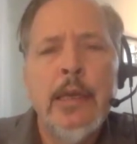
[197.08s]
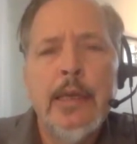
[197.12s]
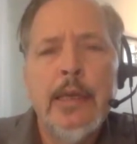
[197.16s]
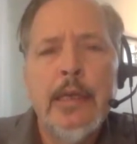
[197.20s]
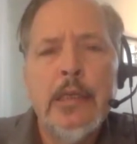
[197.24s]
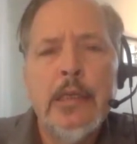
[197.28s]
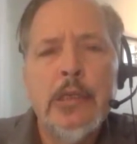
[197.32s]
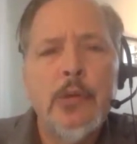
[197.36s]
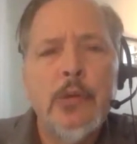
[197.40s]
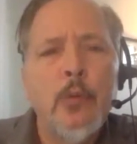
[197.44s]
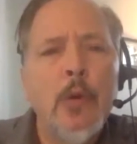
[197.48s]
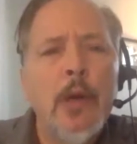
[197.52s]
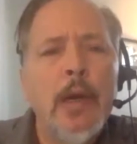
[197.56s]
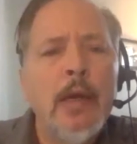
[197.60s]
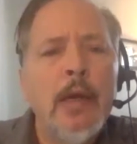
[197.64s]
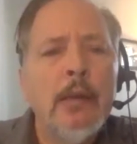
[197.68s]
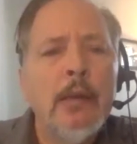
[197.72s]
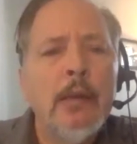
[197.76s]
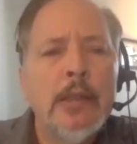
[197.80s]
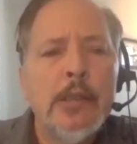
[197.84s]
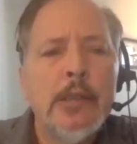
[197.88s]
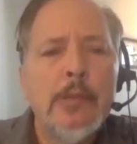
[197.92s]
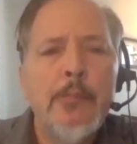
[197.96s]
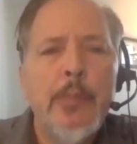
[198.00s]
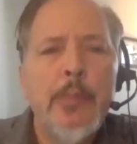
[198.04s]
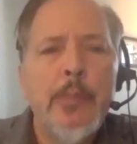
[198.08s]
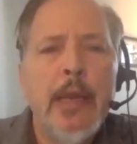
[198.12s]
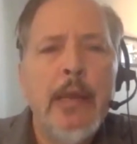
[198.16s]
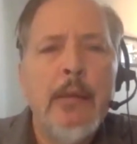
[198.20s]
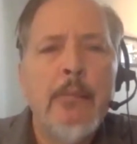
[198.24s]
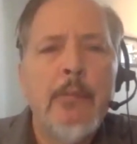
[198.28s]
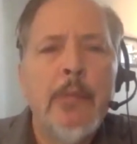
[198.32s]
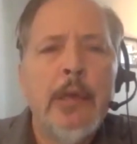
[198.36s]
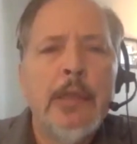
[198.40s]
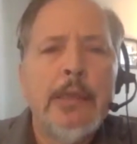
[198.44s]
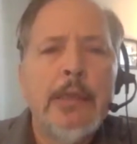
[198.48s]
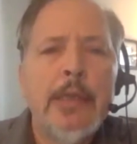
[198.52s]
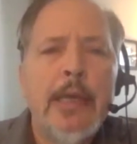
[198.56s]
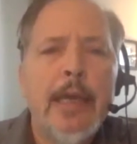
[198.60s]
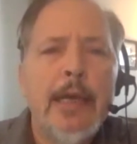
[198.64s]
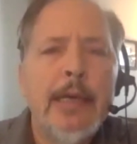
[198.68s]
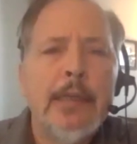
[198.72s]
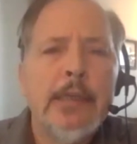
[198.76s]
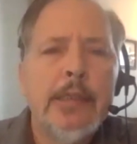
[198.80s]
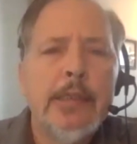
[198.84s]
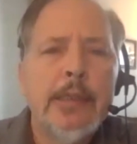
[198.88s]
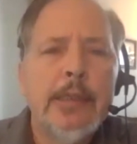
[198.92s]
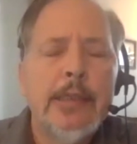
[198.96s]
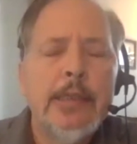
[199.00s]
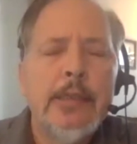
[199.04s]
as well as payment to
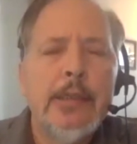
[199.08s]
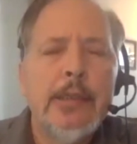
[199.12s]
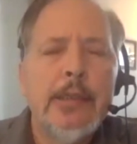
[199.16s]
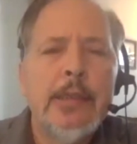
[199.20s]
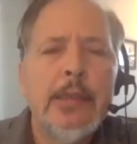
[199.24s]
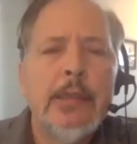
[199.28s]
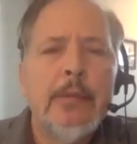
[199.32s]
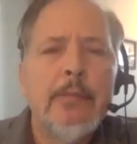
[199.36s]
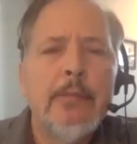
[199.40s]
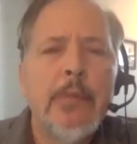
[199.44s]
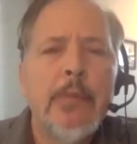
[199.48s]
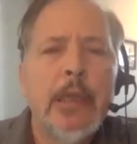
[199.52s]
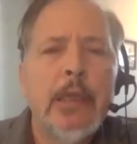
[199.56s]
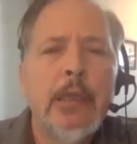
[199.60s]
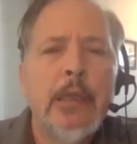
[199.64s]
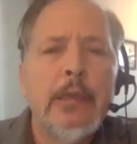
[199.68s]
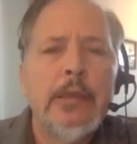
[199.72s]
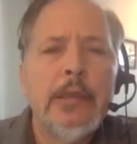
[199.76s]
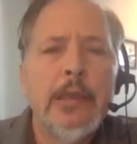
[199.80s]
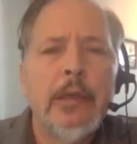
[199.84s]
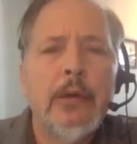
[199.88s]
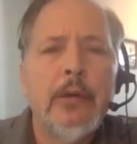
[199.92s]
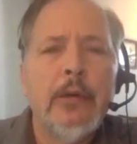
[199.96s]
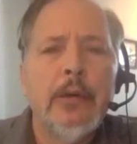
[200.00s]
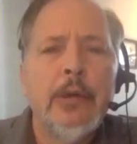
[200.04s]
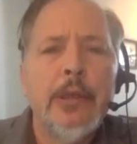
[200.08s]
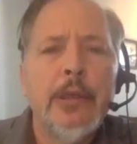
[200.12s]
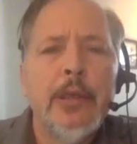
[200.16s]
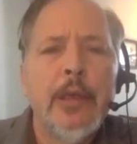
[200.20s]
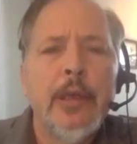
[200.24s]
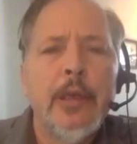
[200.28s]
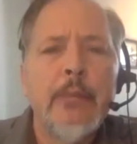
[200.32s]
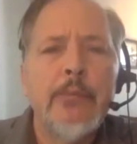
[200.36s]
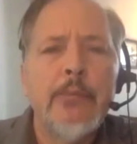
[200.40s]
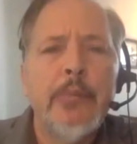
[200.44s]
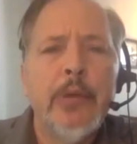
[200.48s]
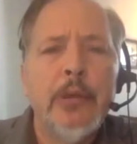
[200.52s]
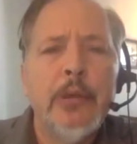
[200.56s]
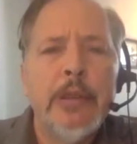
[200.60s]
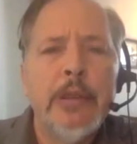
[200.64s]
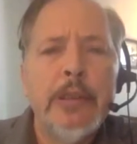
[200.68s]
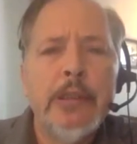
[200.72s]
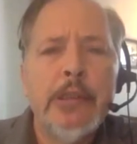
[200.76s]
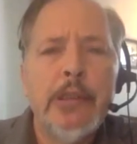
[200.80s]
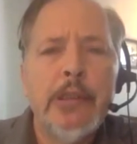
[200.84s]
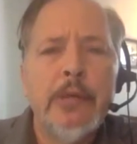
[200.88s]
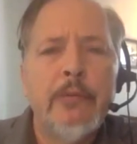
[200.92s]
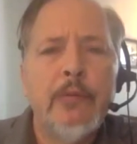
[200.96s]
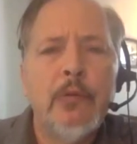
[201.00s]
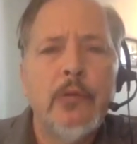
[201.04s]
STC military and
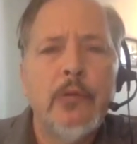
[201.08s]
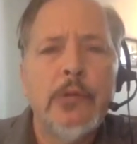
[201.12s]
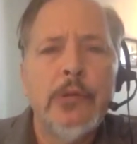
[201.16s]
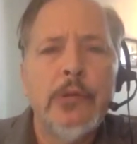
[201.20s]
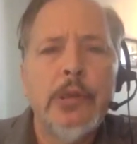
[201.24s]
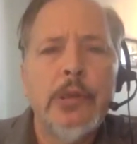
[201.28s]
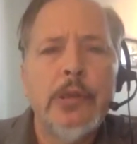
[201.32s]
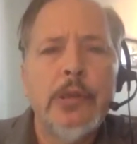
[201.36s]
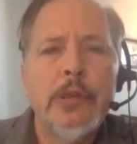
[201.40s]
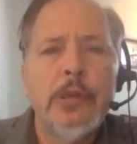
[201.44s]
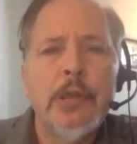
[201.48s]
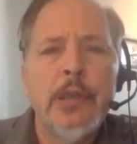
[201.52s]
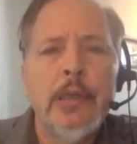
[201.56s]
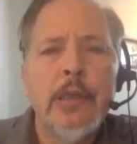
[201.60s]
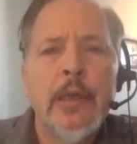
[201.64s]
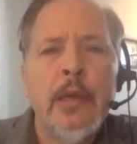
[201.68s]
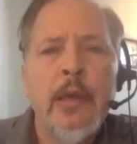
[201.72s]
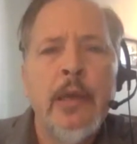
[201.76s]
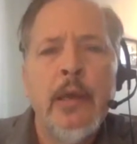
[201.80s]
police forces.